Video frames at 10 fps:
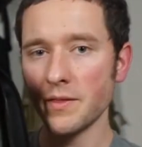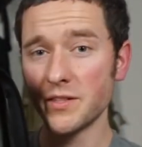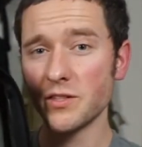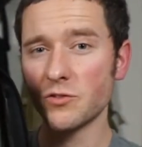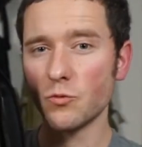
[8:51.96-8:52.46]

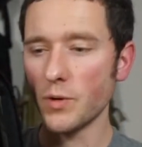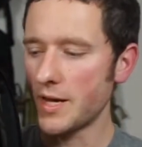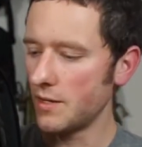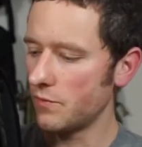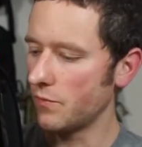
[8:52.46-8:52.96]
This is
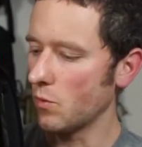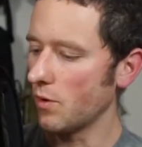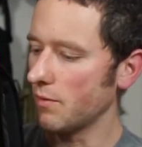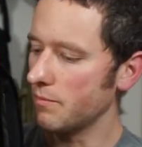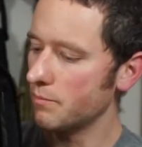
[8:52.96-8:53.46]
great
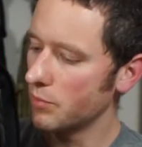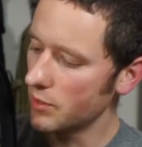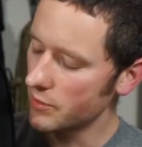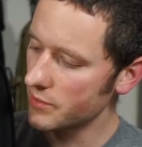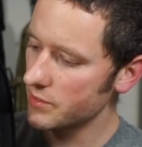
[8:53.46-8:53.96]
for
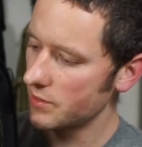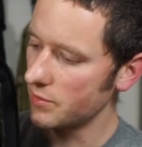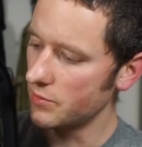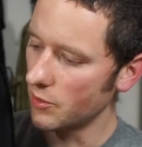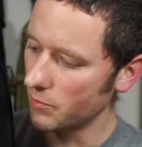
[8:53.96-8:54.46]
books,
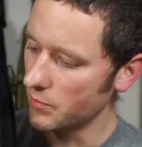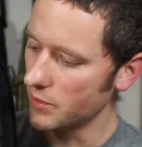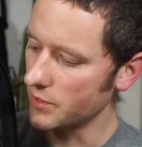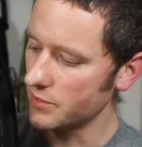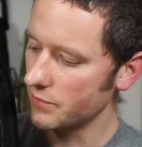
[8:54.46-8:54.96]

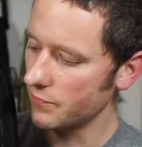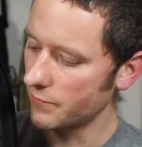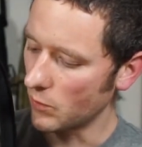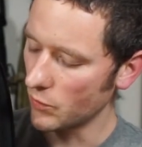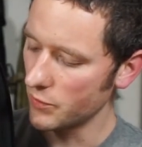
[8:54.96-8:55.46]
notebooks,
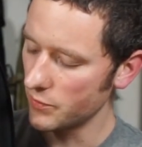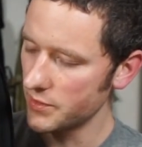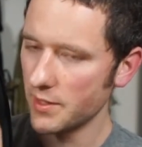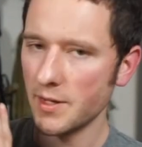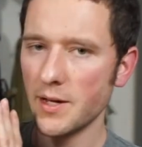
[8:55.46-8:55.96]

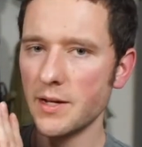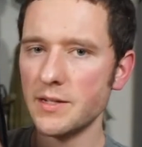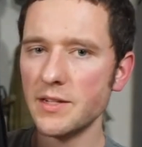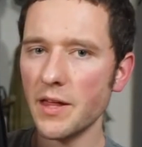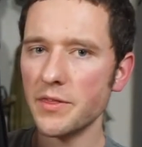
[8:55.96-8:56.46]
folders,
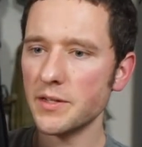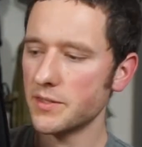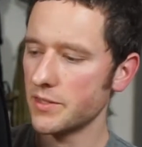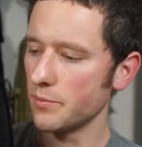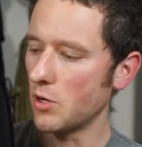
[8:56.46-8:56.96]
nothing
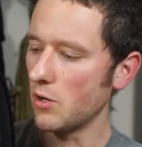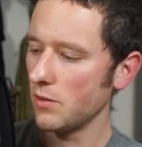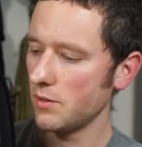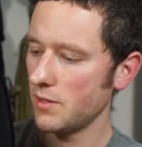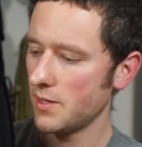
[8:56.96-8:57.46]
small.